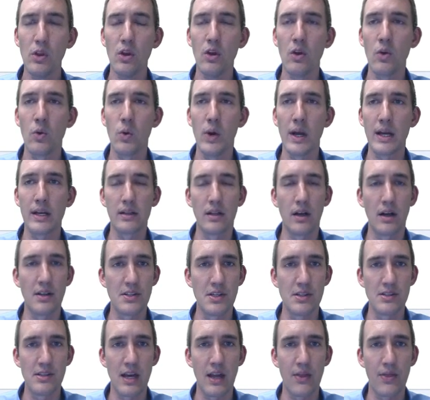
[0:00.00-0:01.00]
Quick Launch
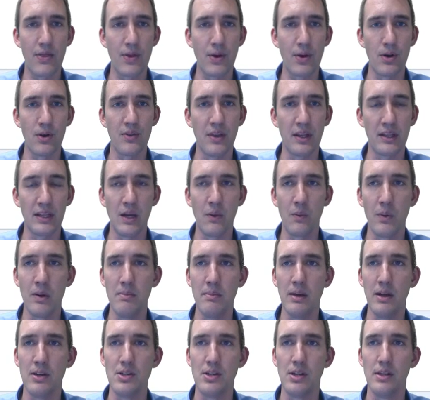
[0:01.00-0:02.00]
is that third thing that we
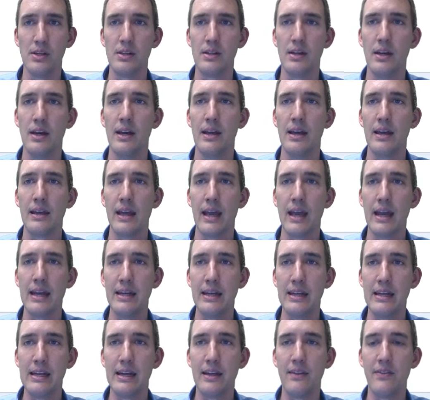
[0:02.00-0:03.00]
mentioned. Okay, and
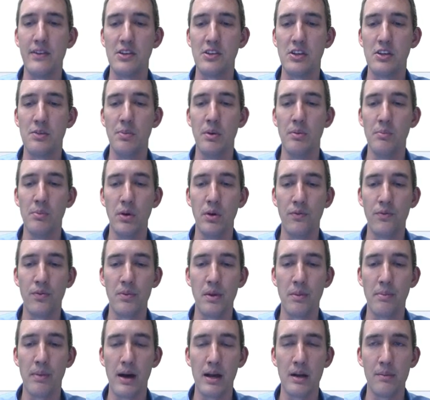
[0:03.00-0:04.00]
again, this has been moved from
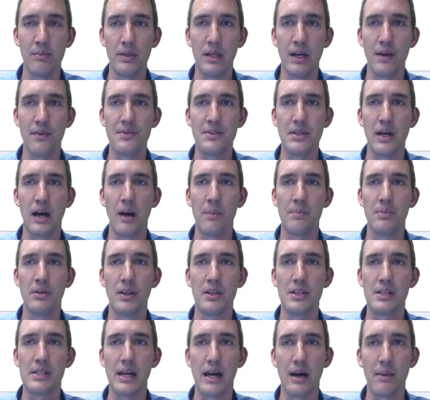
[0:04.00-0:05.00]
the bottom left up to
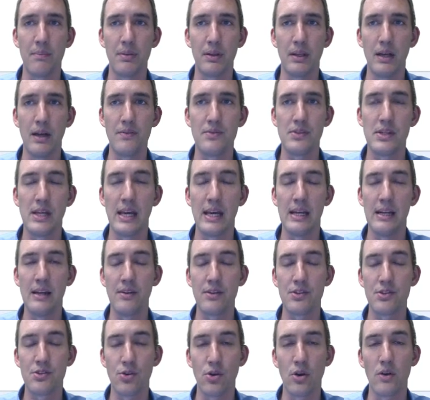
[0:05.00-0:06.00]
the top left, and it
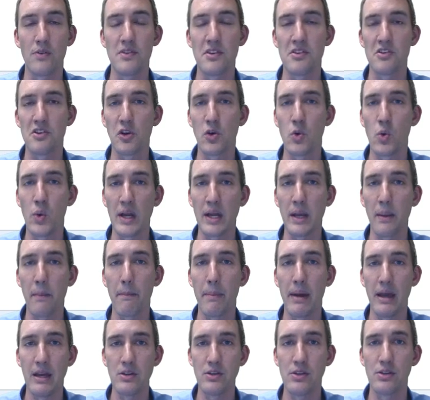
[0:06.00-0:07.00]
serves as a quick
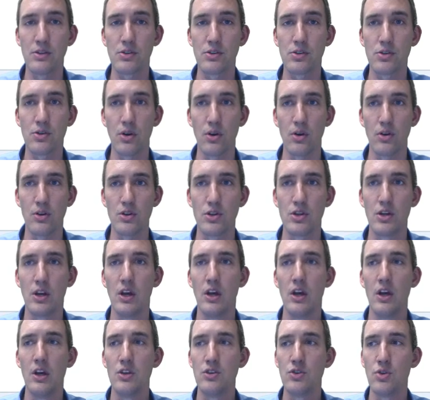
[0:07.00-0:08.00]
patient search.
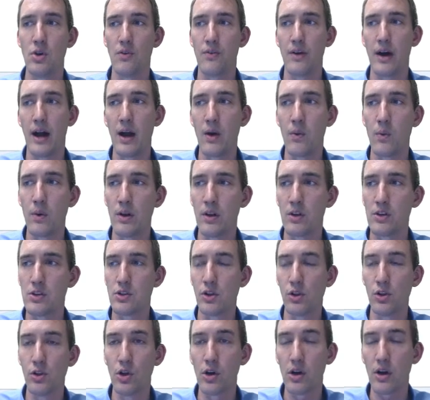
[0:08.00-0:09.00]
So if I want to
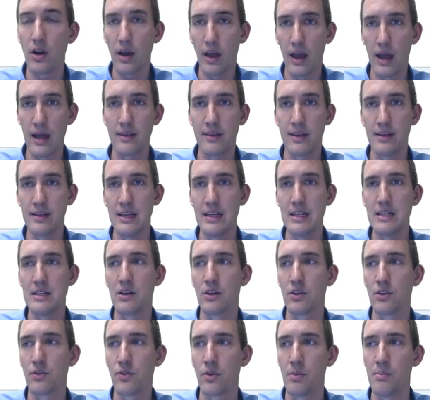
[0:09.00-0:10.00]
look at the
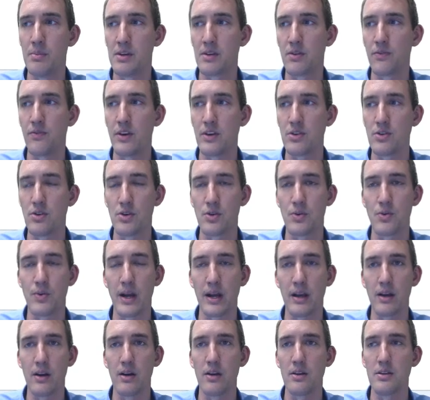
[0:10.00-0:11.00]
details for Miss Fisher's
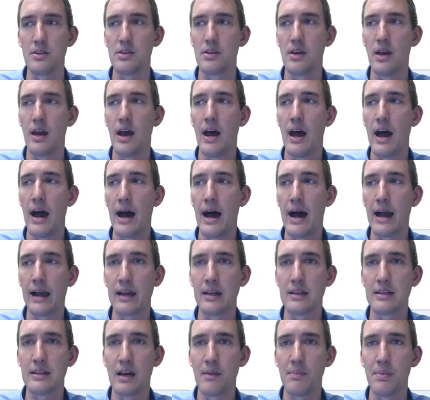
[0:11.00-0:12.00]
records, I
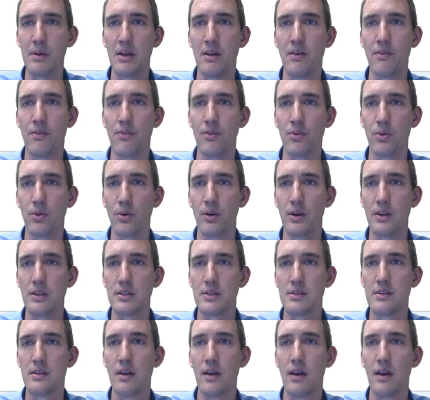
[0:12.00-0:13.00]
can type in
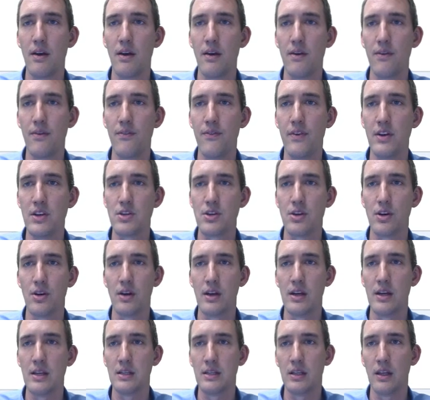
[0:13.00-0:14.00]
Florence Fisher
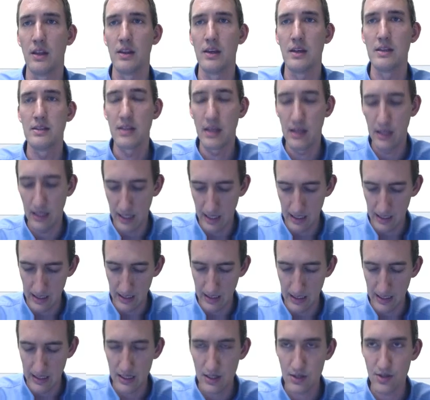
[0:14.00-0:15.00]
into this and hit
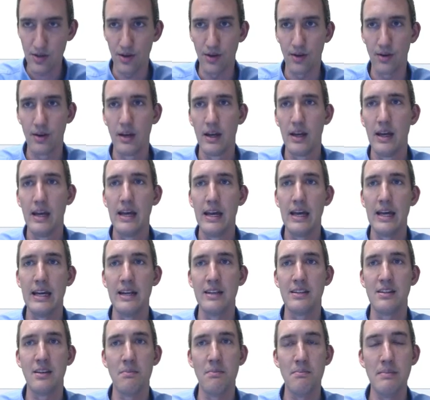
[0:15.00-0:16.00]
enter. And
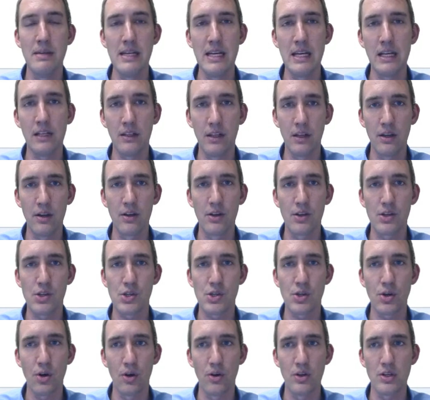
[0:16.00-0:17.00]
it's immediately going to
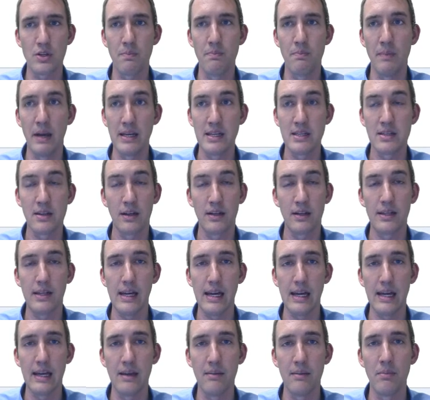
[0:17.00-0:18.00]
search based on
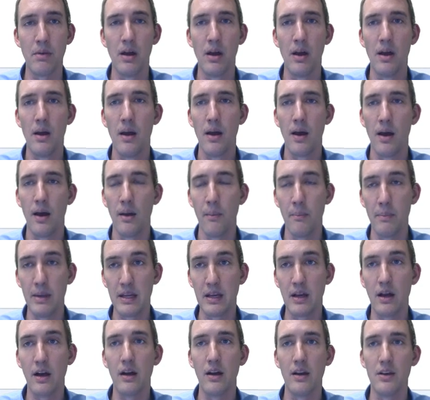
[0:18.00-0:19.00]
name
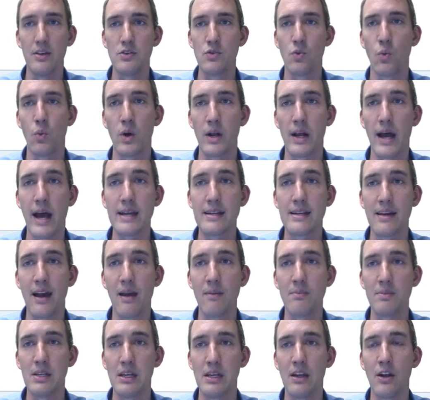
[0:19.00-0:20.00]
because what I
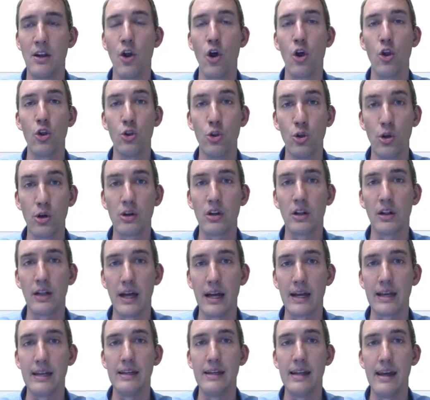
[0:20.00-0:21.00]
typed in looked
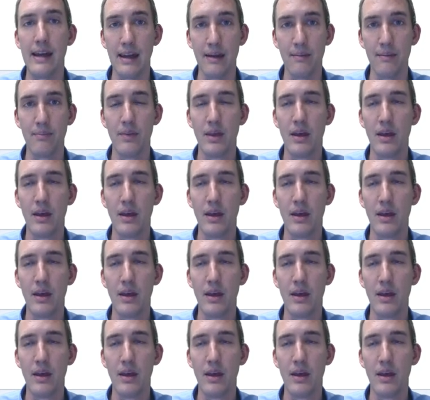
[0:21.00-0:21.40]
like a name.